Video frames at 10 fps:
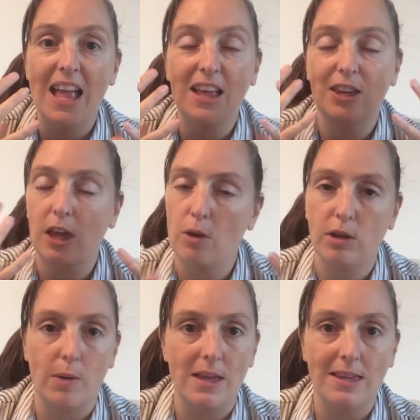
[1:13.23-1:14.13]
It's so,
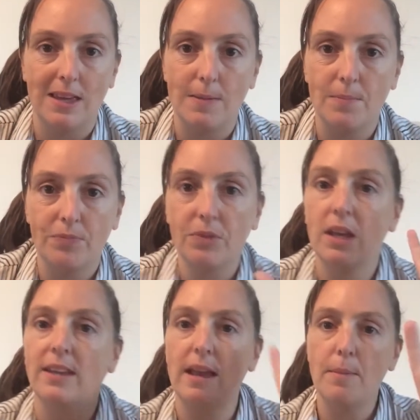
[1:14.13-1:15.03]
so easy.
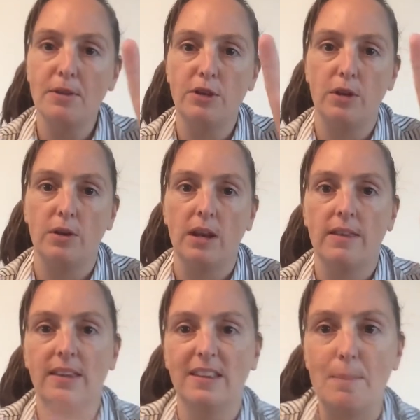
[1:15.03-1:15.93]
Step number two
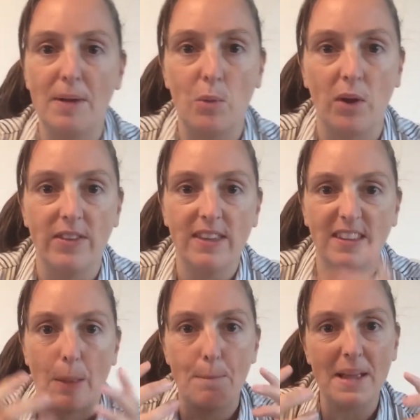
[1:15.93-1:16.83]
this is the big one.
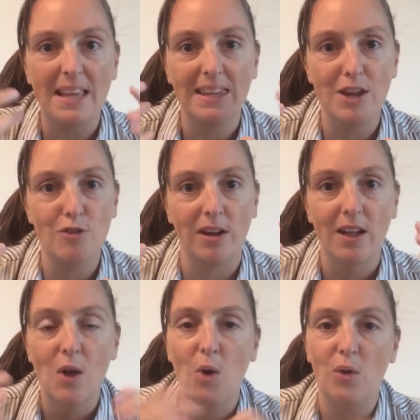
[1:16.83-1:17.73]
This is the big
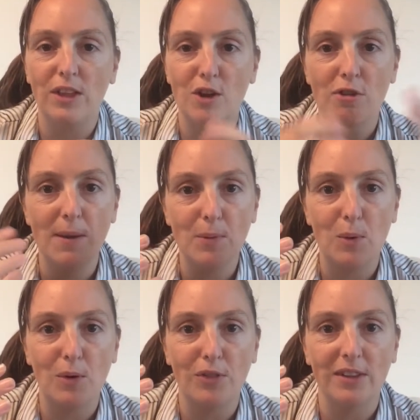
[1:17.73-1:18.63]
secret all these
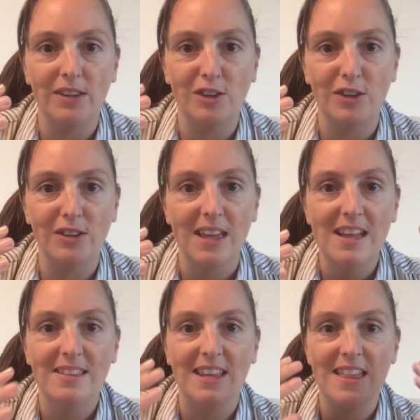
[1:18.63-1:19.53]
incredible authors use
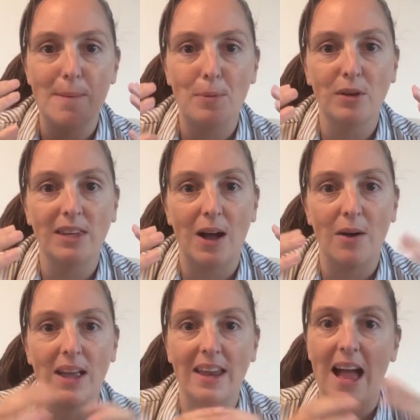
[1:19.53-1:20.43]
to get their books
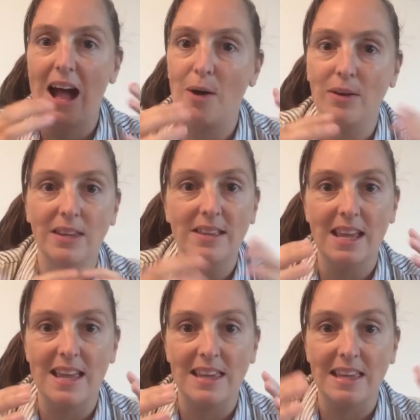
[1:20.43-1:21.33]
out in hours and
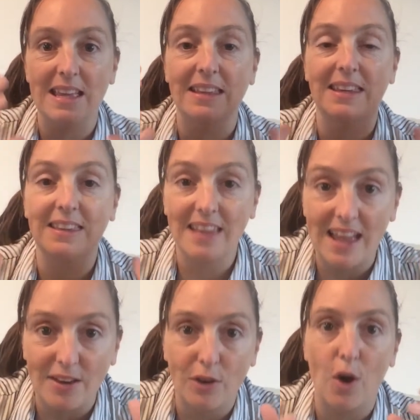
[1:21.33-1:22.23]
days
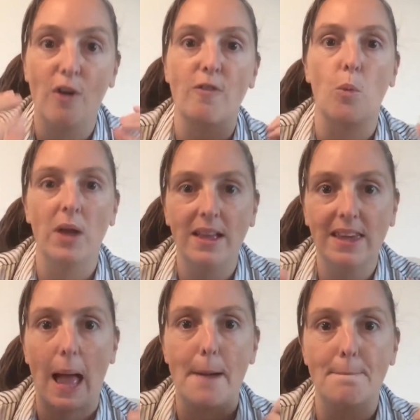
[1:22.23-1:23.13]
instead of
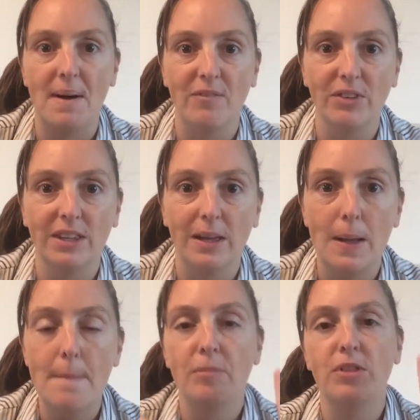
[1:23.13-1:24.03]
weeks and months.
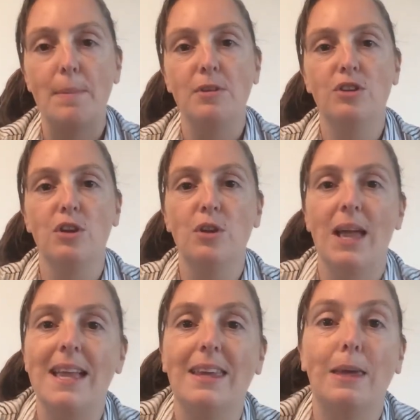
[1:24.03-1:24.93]
Number
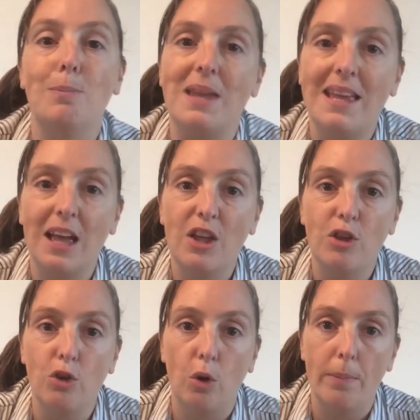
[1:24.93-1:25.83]
two is speak
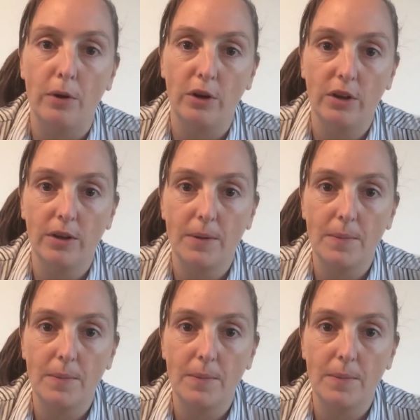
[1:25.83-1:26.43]
your book.